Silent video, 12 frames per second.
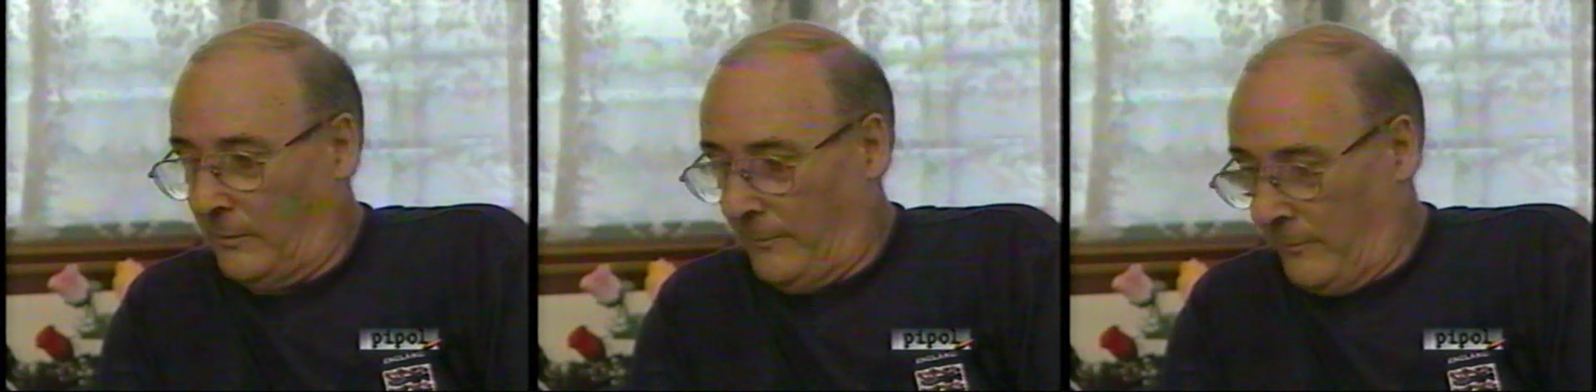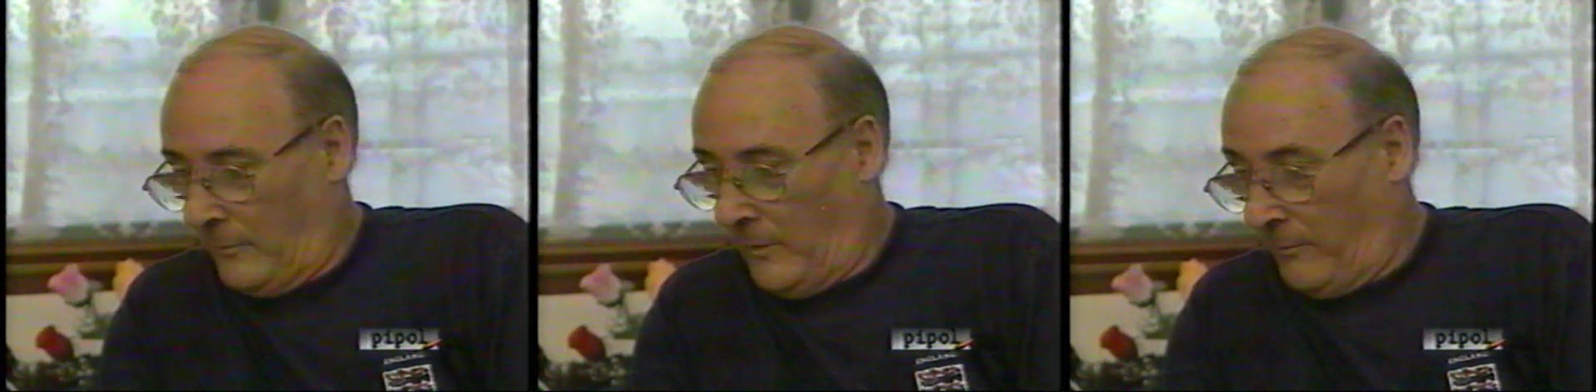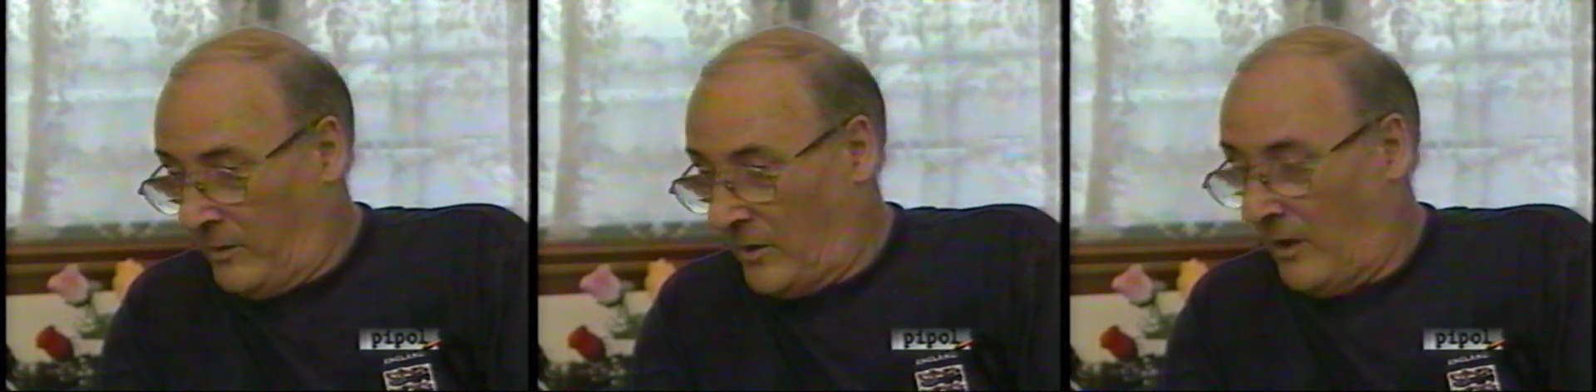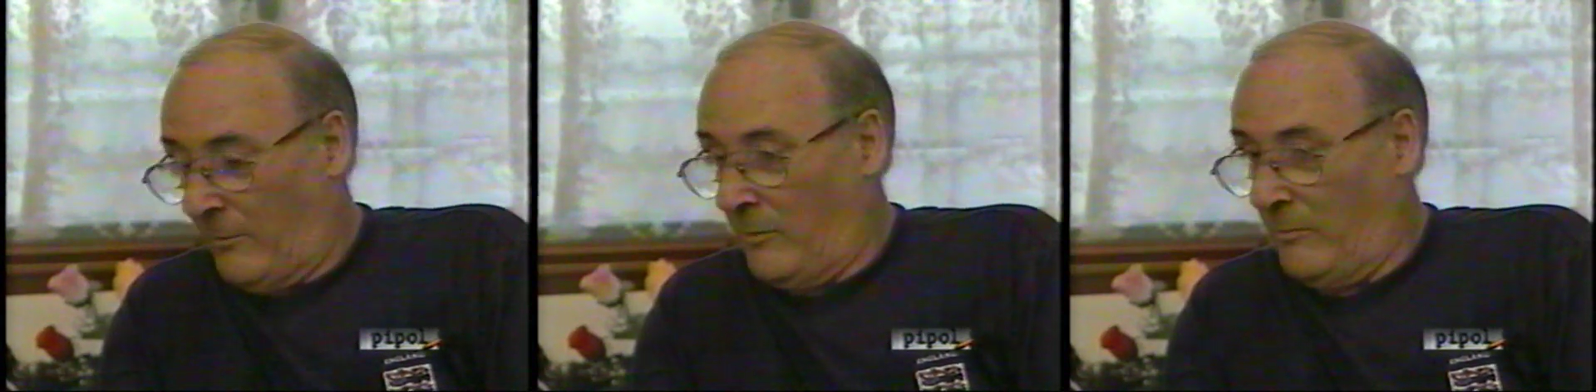my
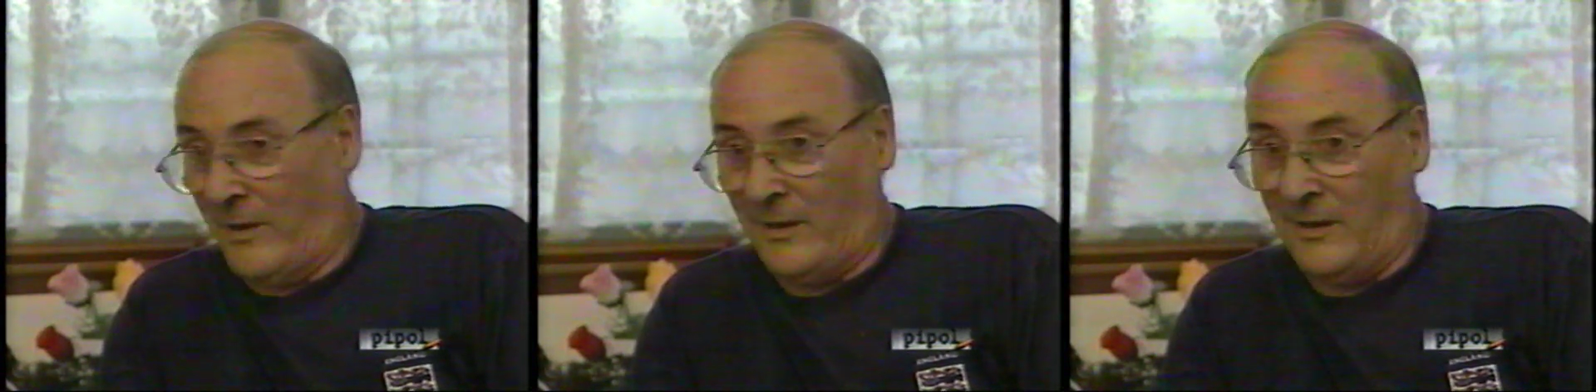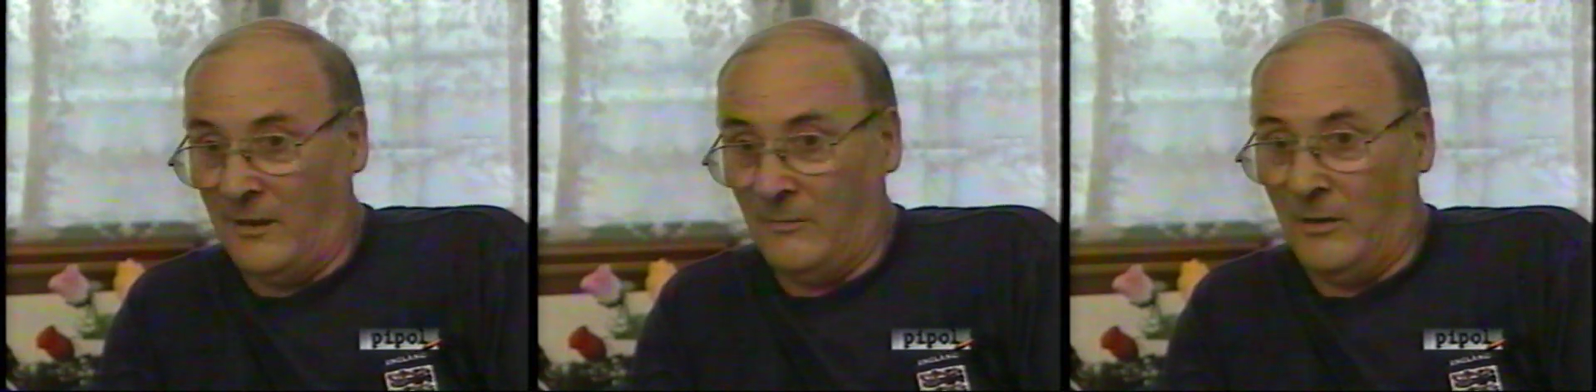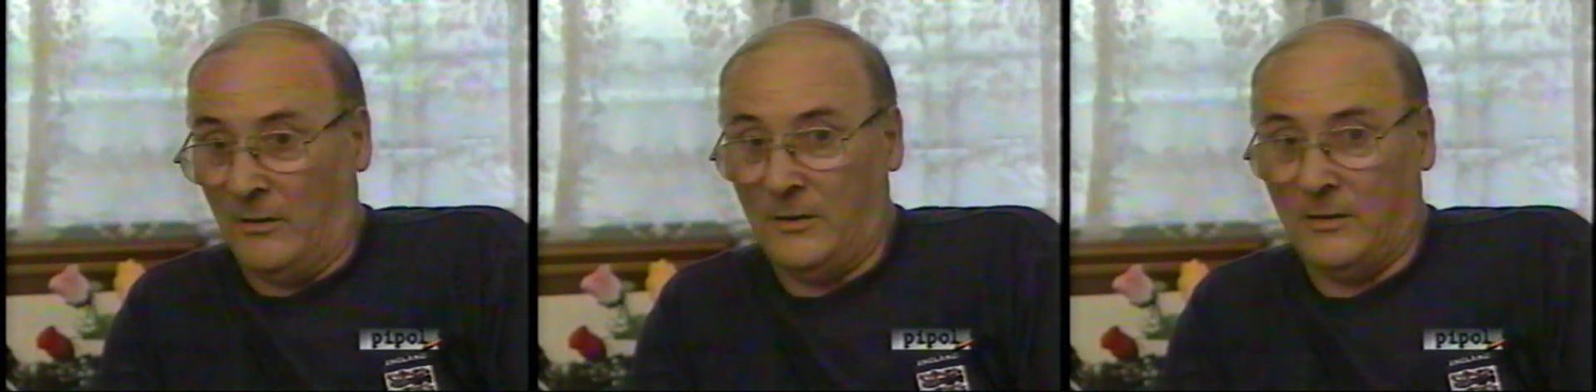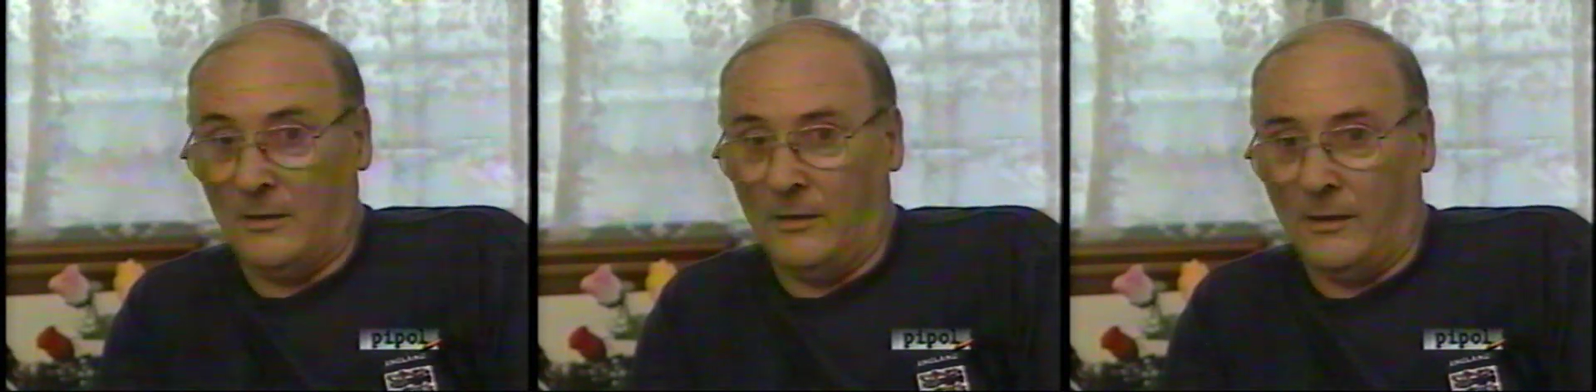retirement money, and to be
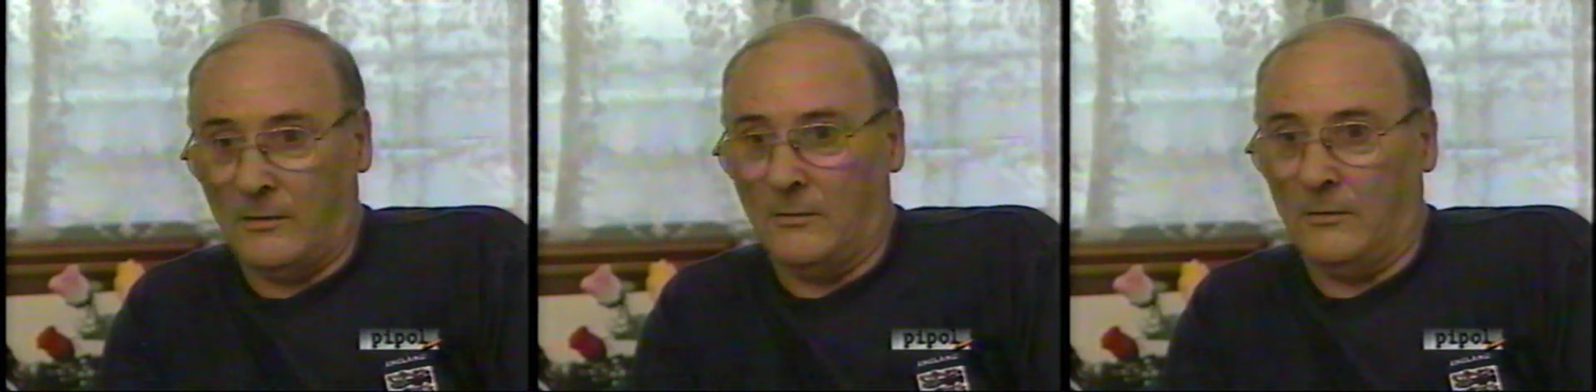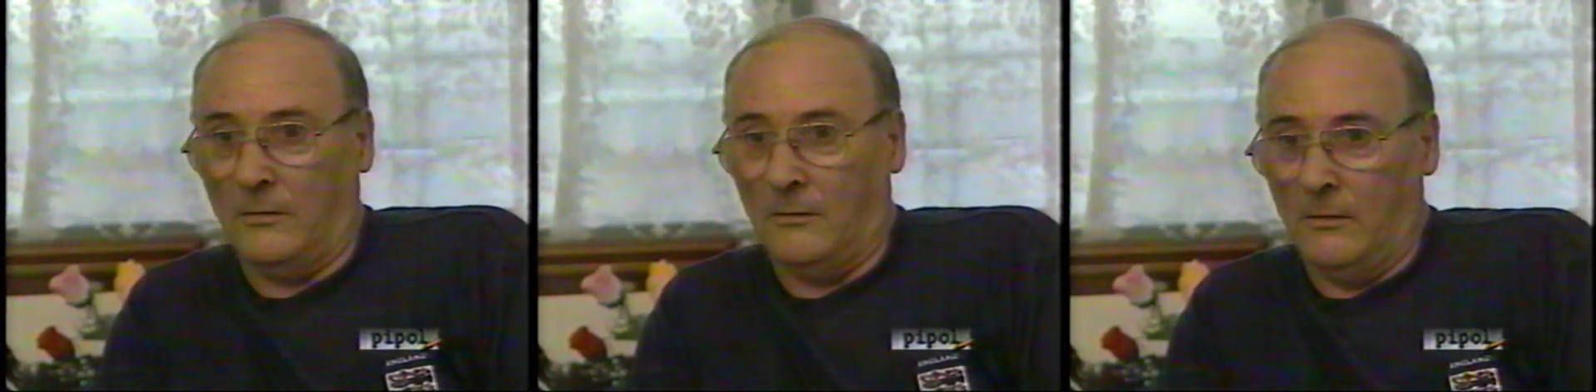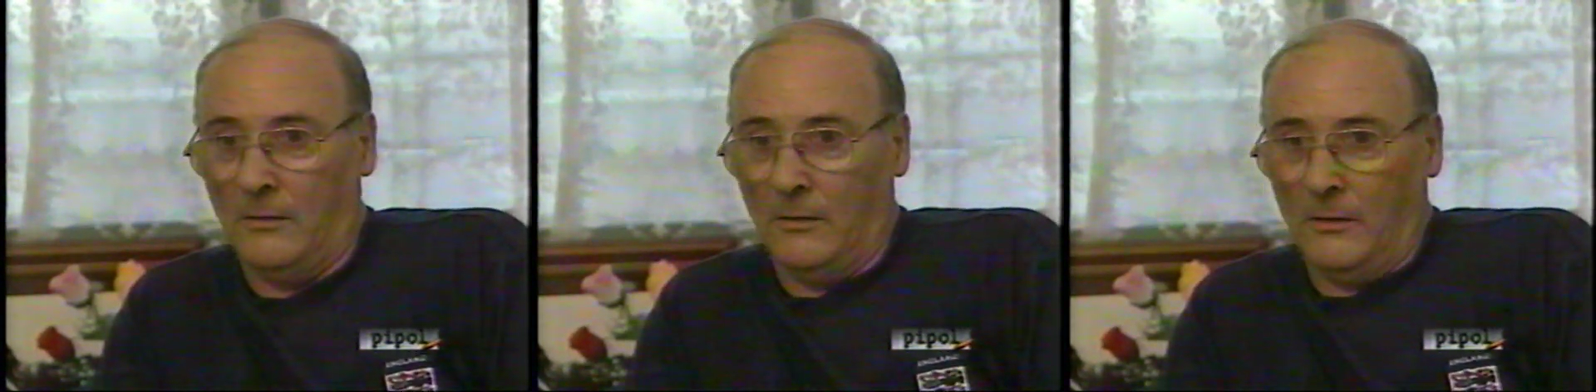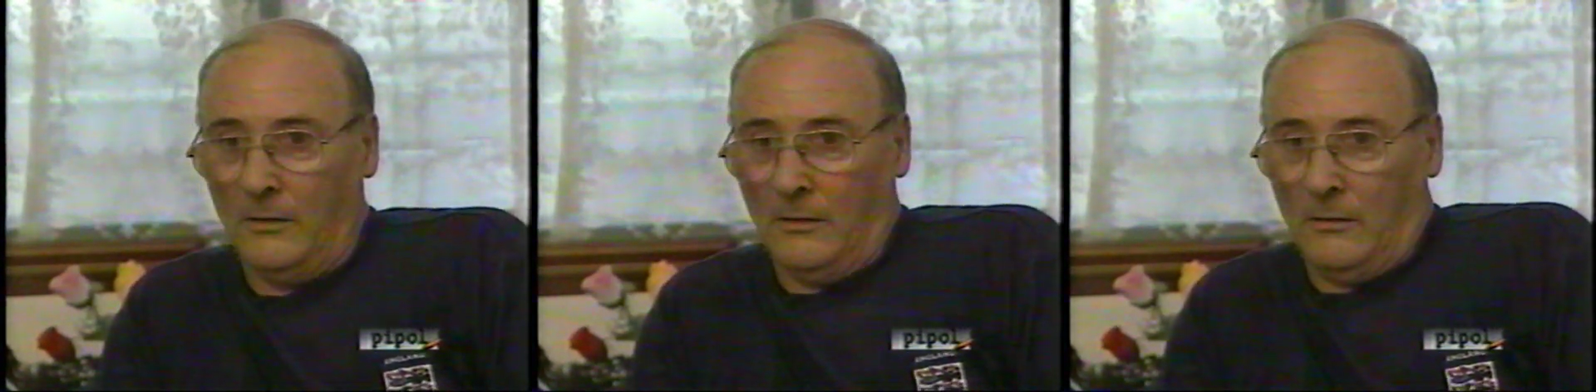honest,
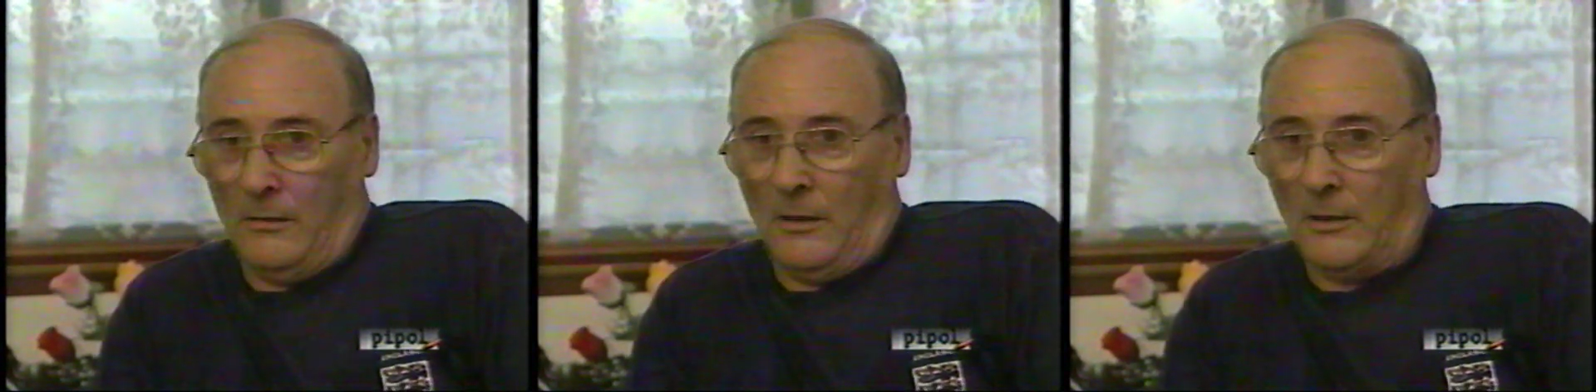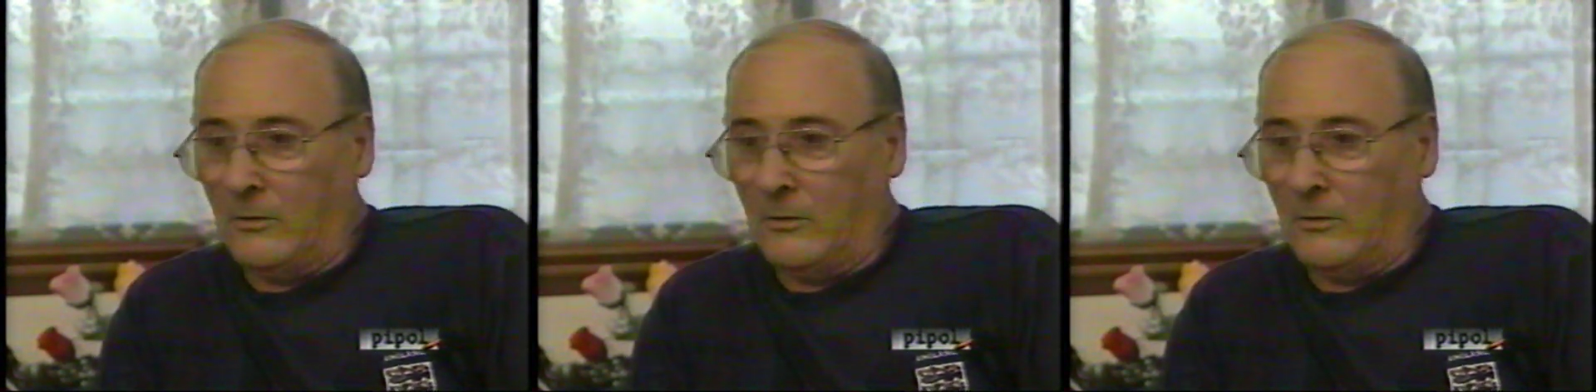I